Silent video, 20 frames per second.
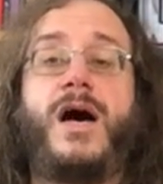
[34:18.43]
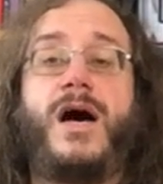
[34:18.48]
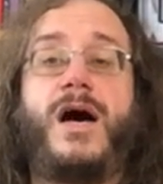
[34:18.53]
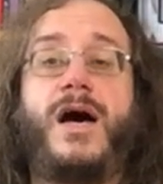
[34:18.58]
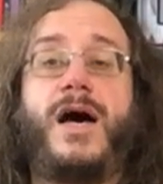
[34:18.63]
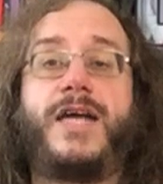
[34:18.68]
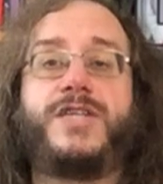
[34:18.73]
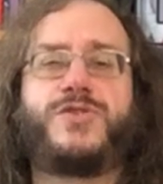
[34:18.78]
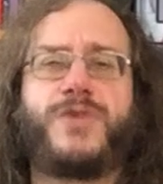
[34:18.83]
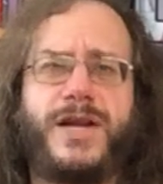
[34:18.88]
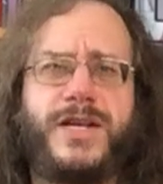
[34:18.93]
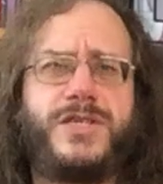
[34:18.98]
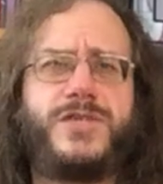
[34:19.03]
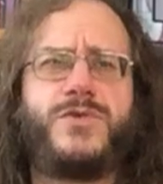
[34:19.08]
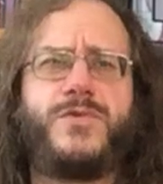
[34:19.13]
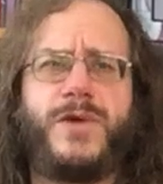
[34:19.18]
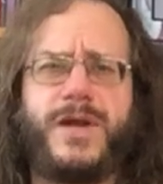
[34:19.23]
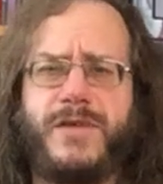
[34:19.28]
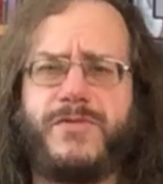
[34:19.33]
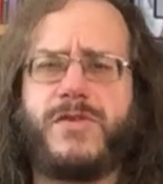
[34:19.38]
Uh, I try to
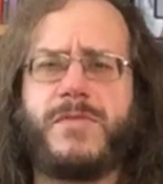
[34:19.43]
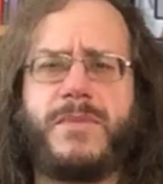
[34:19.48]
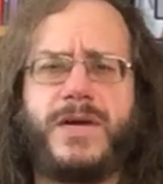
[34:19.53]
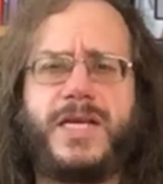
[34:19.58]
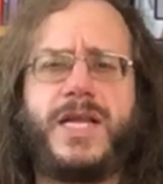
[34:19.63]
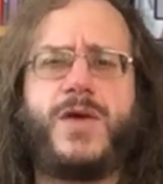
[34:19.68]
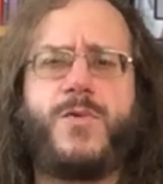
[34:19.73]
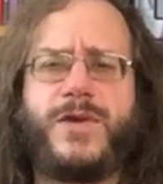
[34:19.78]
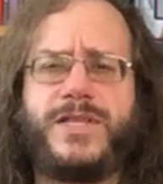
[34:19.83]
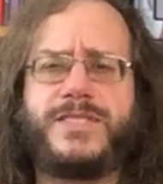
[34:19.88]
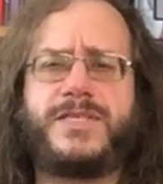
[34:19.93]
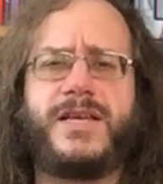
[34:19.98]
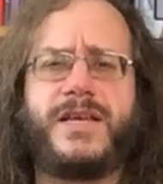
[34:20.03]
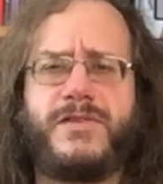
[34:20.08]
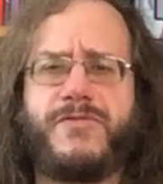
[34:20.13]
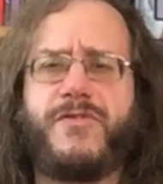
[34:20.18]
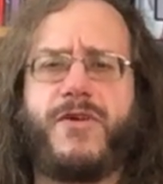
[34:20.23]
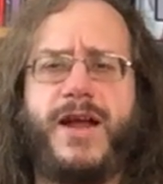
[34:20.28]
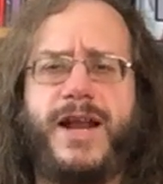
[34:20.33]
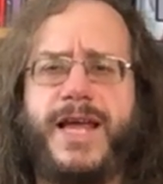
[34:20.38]
do one every Monday, Wednesday,
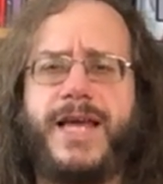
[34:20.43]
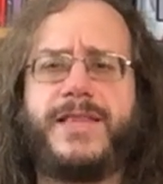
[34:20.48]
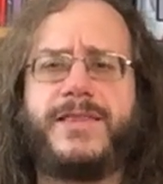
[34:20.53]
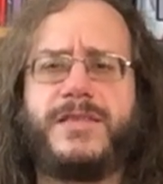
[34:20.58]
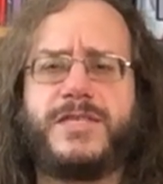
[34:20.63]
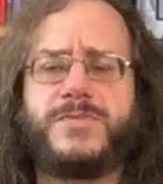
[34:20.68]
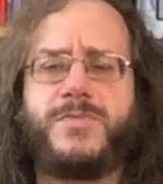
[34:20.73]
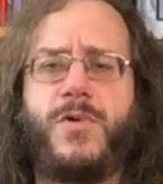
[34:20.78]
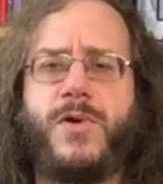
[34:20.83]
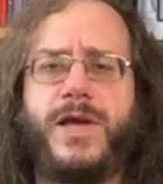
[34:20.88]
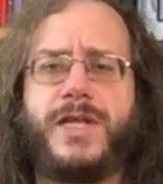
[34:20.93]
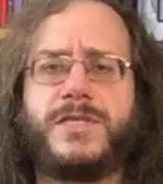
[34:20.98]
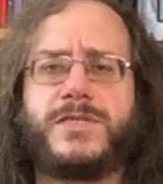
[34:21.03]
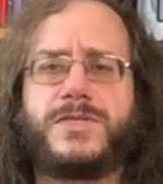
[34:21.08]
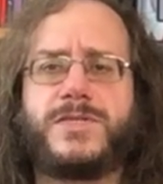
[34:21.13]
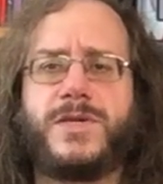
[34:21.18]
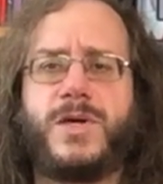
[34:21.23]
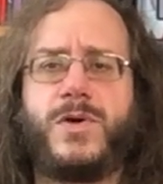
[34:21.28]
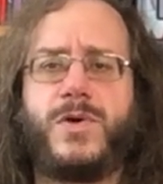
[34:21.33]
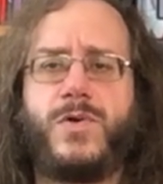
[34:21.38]
and Friday at this point,
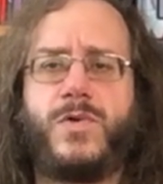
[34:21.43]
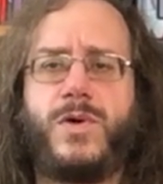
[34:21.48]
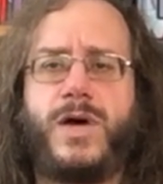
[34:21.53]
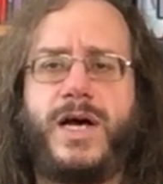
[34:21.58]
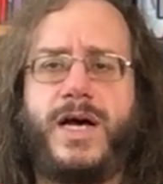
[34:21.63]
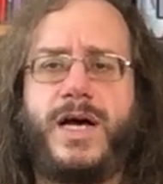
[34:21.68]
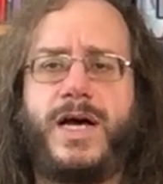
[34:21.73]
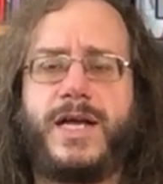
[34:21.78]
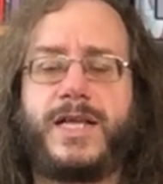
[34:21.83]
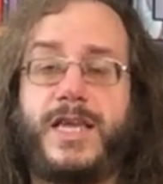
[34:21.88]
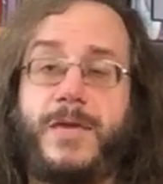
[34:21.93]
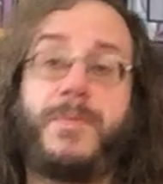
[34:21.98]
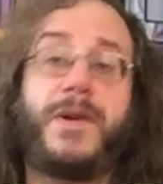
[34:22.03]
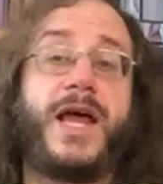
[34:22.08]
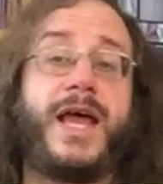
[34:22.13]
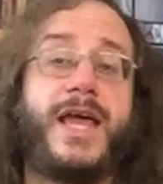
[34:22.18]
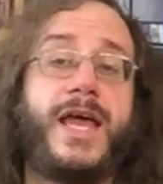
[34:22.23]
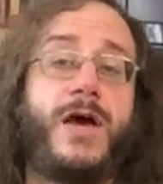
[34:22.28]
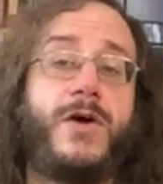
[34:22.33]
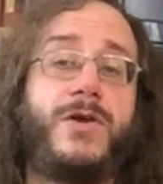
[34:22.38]
so uh, keep
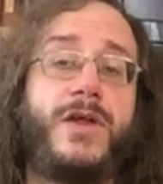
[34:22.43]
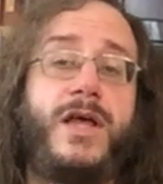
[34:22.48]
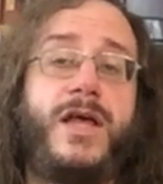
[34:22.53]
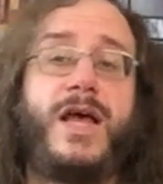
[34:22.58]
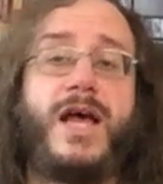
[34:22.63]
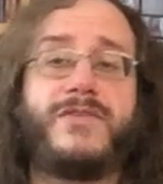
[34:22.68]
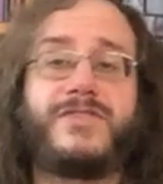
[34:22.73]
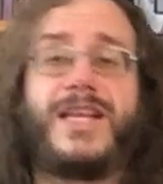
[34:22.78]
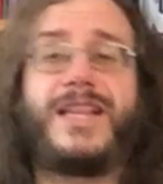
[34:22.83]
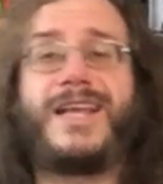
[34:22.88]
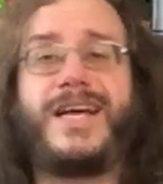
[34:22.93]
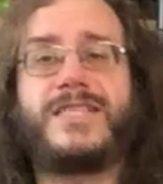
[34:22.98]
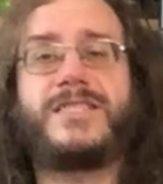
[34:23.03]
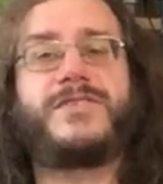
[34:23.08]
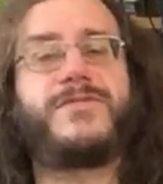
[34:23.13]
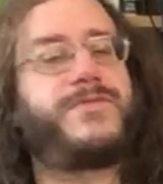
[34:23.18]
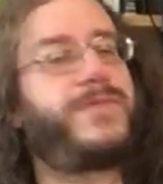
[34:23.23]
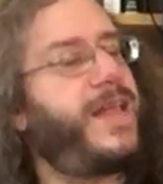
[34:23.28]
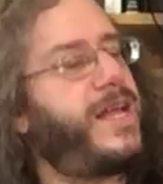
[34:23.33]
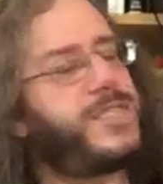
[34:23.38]
an eye out. I've got
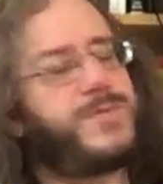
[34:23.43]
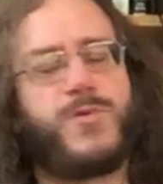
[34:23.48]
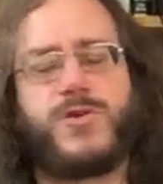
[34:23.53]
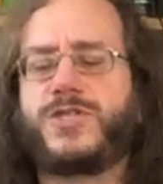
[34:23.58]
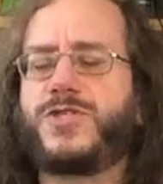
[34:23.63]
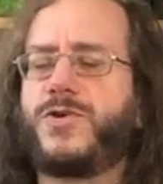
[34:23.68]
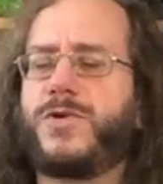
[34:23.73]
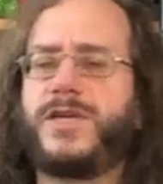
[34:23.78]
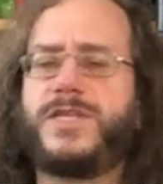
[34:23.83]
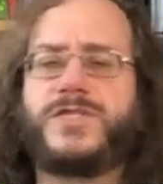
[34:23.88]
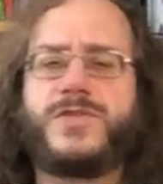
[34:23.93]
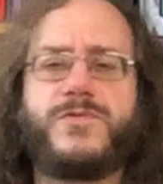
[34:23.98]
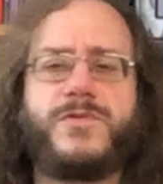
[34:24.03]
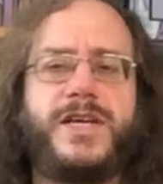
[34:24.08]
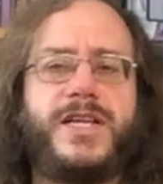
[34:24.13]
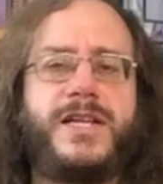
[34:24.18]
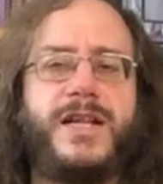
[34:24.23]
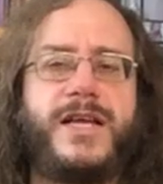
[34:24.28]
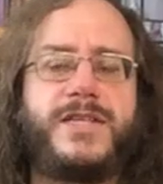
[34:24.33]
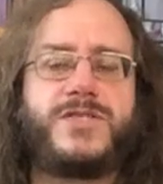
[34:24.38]
lots of lots more stories to
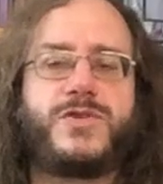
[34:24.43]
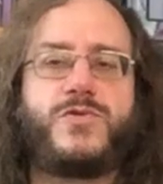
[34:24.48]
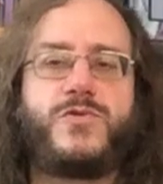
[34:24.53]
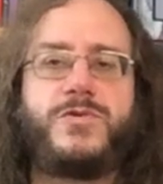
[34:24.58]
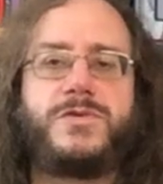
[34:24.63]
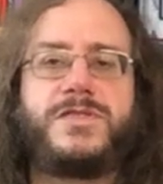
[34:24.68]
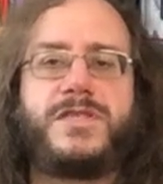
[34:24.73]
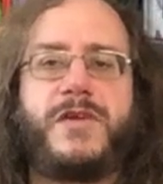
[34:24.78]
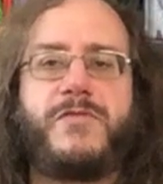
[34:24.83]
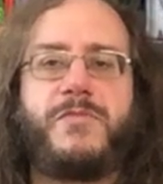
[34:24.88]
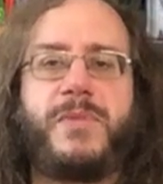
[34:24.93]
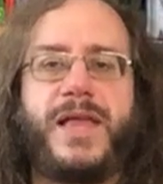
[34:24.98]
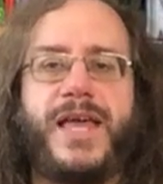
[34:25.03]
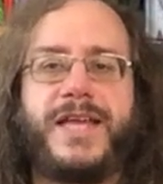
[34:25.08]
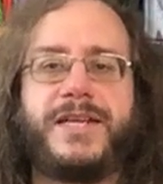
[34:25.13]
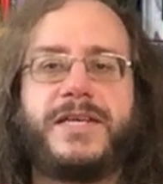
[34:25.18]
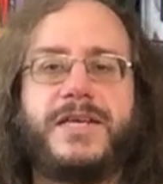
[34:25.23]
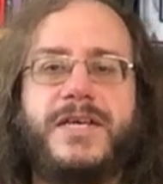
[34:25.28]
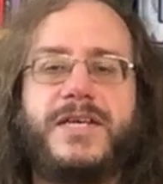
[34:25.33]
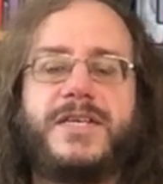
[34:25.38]
read and lots of cool stuff
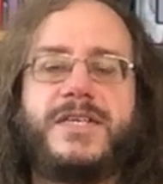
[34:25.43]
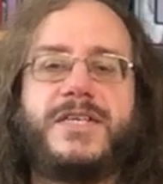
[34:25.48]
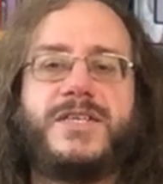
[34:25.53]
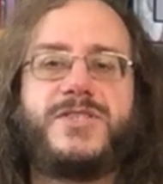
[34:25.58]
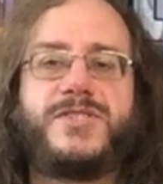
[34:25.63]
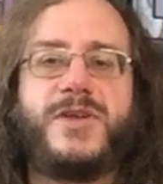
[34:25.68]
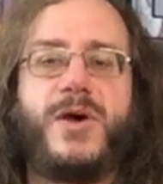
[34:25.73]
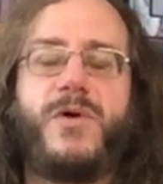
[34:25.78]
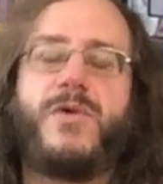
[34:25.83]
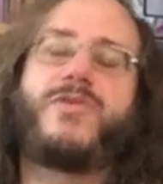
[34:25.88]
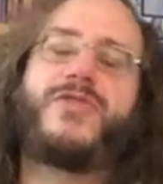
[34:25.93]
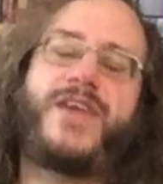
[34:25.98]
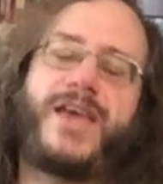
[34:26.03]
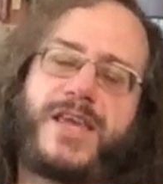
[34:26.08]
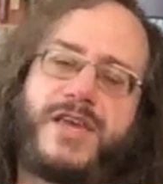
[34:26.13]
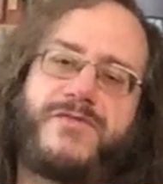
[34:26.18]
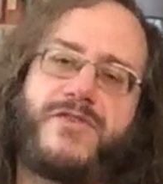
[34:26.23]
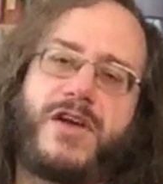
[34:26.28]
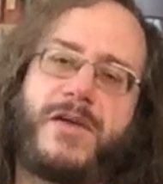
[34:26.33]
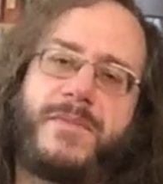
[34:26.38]
planned. So
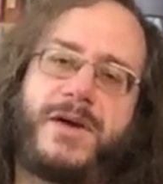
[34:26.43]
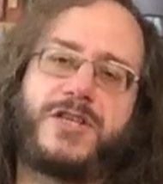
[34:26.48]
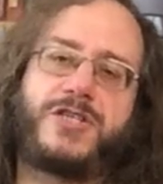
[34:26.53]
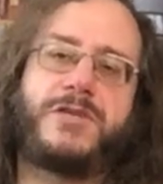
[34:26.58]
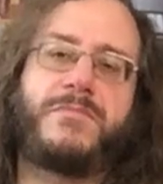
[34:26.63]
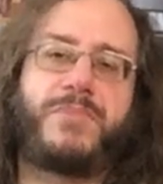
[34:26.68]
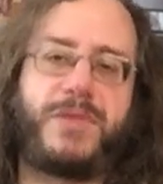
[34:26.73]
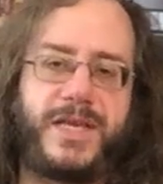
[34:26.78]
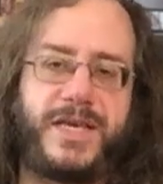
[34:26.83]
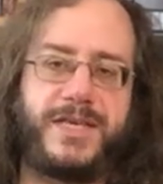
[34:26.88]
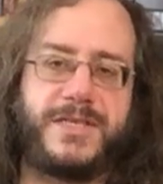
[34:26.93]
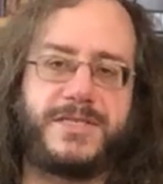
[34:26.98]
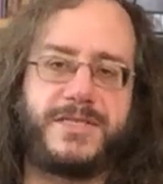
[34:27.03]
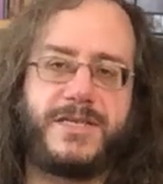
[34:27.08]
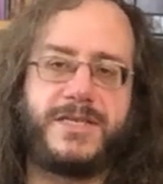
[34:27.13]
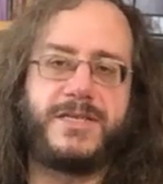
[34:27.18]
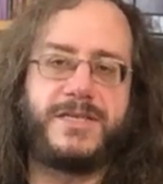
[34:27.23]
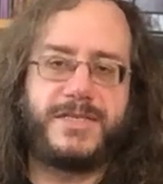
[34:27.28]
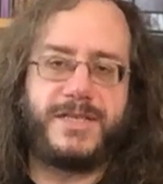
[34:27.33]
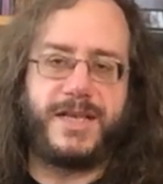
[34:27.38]
thank you very much, and
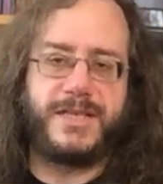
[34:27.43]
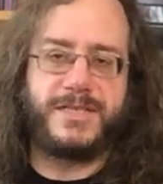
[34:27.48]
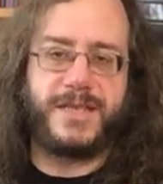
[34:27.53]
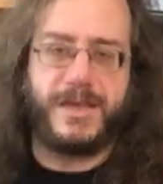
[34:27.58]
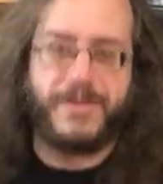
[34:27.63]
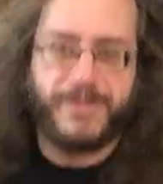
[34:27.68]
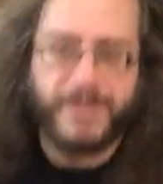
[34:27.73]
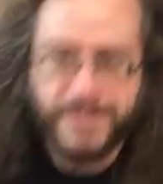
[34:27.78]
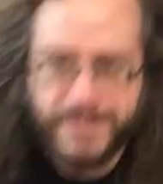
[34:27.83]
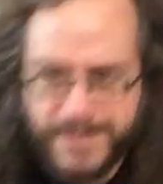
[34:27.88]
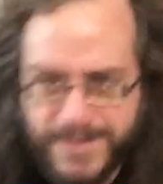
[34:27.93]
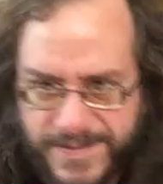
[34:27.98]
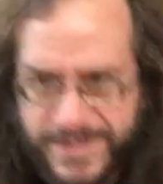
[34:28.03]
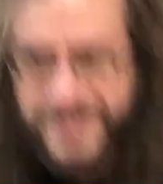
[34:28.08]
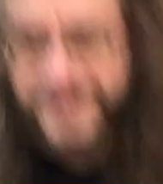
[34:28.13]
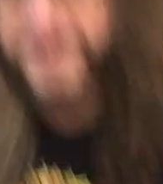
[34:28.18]
please stay safe.